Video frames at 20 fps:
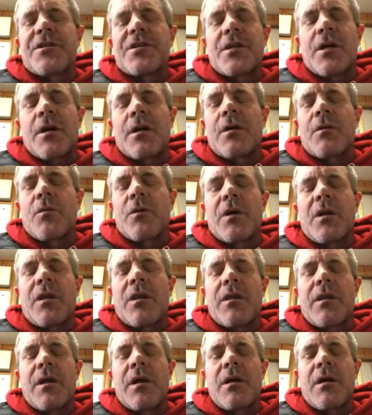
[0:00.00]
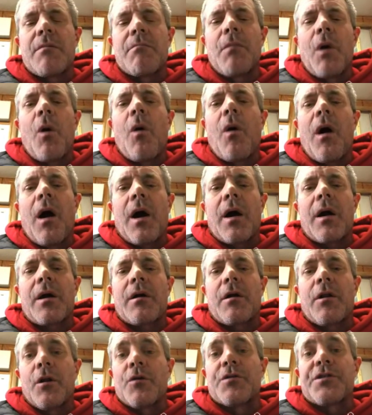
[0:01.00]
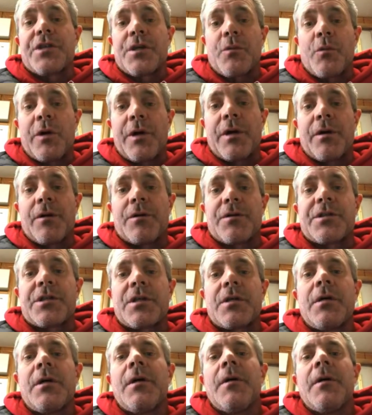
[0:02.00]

started with the Mohawk closing wheels.